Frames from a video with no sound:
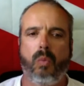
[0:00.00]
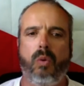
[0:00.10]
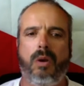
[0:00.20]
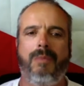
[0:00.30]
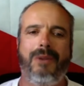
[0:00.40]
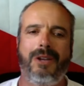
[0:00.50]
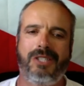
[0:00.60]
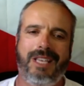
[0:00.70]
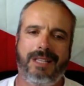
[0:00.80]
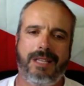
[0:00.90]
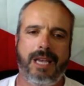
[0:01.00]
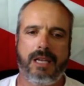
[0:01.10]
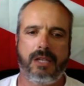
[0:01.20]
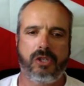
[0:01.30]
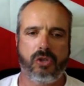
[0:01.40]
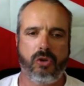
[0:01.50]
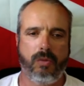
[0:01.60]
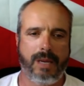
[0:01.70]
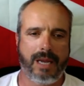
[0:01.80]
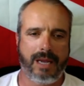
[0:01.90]
Would a muskie attack a
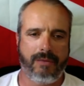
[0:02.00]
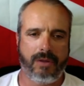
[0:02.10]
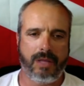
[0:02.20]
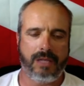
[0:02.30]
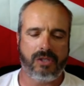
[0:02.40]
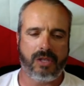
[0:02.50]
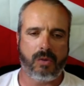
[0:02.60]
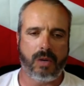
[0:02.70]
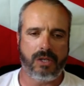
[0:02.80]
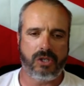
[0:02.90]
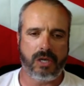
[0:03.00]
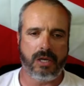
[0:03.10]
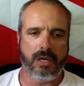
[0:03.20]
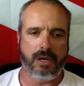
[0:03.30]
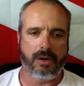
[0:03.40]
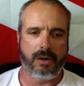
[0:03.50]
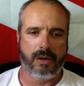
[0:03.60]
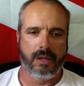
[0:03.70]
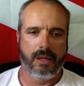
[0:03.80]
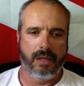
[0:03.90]
scuba diver? That's the question here.
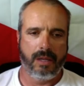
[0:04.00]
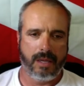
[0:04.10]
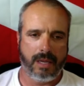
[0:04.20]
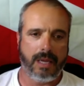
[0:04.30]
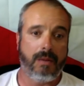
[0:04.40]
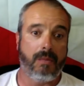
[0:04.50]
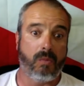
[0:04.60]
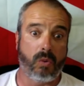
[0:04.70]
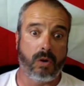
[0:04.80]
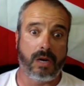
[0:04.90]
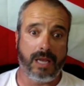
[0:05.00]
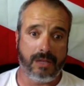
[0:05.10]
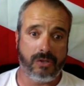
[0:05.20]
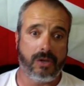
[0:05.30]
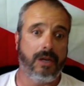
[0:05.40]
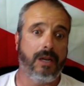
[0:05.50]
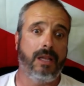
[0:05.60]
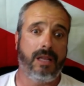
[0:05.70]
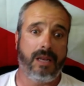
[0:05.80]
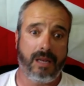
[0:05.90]
And we're going to answer it.
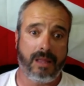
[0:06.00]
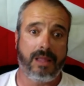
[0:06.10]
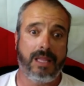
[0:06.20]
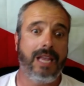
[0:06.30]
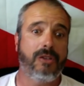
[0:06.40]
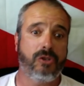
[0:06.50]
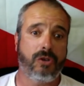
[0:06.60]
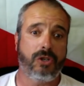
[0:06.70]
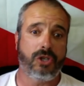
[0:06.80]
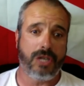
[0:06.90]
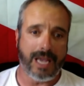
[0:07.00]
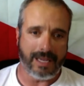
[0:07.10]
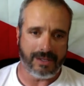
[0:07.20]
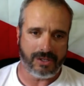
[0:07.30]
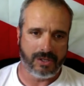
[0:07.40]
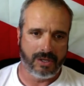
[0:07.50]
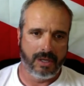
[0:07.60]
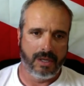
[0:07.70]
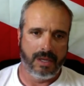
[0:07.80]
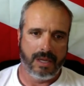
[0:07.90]
And the answer is yes.
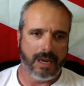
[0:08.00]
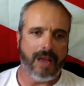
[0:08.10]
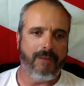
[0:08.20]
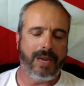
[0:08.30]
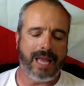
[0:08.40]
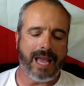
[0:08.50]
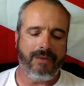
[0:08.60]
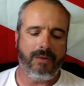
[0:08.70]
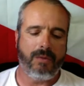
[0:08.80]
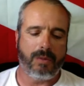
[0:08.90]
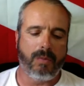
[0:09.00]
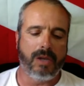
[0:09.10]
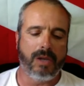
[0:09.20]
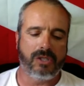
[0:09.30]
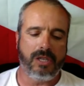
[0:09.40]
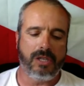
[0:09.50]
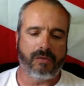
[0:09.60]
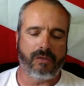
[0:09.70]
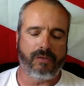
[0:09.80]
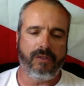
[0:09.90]
Now, I've been diving with muskies
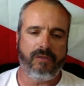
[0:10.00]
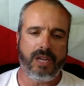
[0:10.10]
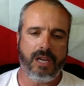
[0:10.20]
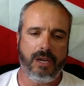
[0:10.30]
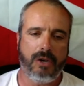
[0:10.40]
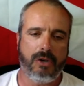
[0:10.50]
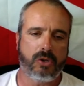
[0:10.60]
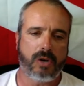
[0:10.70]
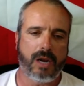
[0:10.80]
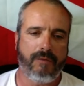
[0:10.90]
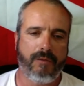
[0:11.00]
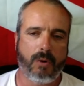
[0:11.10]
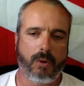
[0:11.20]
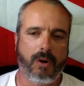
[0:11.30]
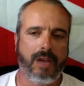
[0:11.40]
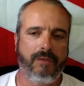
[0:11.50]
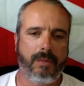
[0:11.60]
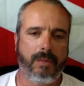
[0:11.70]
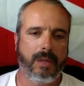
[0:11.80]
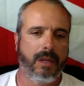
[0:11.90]
for 15 years, trying to photograph
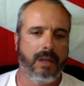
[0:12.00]
them,